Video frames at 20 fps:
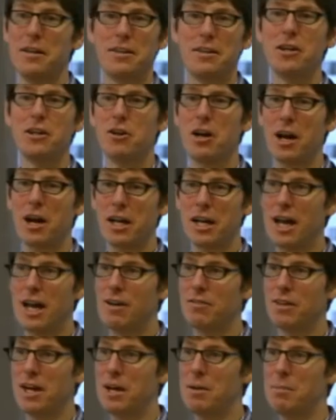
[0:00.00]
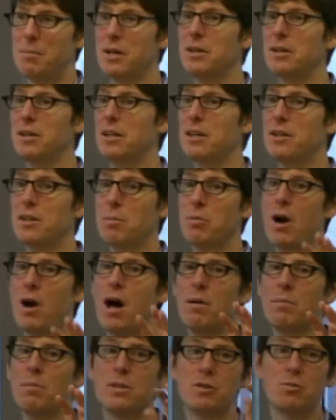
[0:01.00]
then you're not going to have liability. The
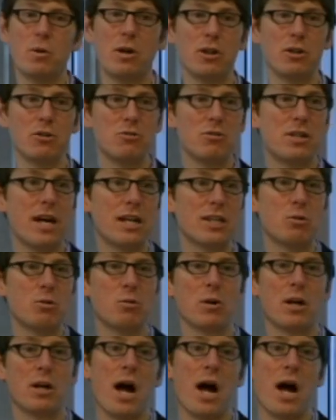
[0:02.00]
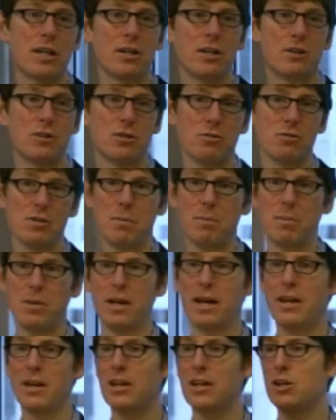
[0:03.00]
problem is where you said you were not going to do
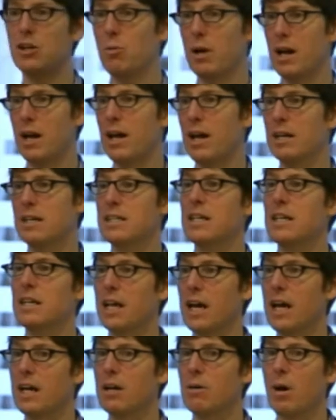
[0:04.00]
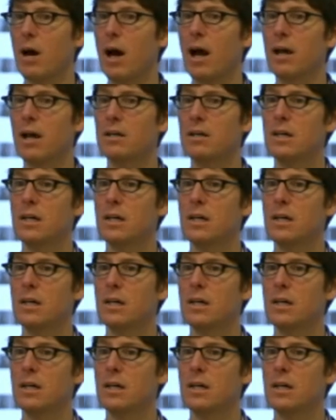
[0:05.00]
something and then you went ahead and did it anyway.